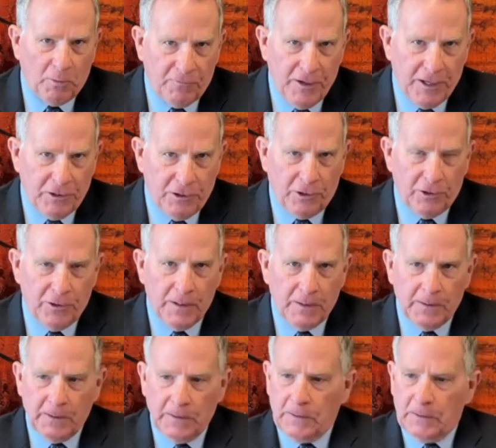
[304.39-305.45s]
vineyard,
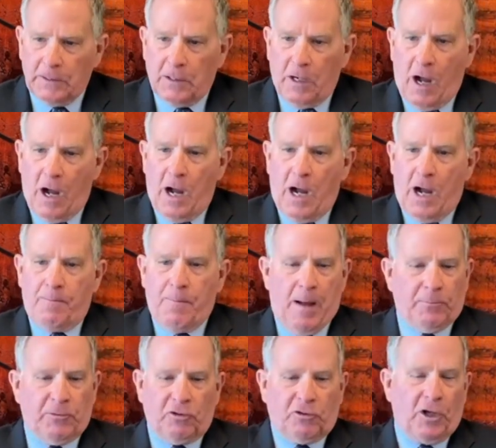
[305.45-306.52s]

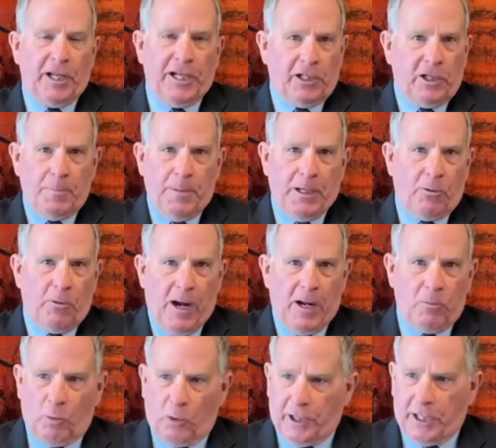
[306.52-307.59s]
I'm just laying a little bit of
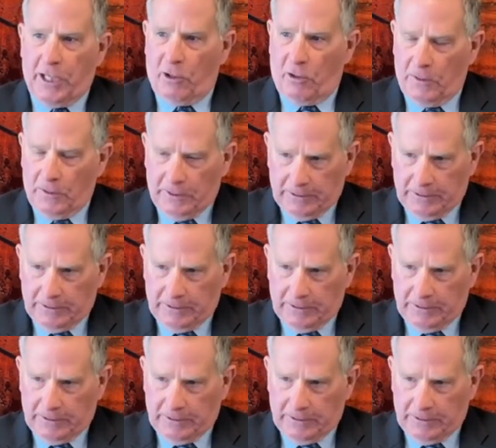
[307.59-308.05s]
groundwork here.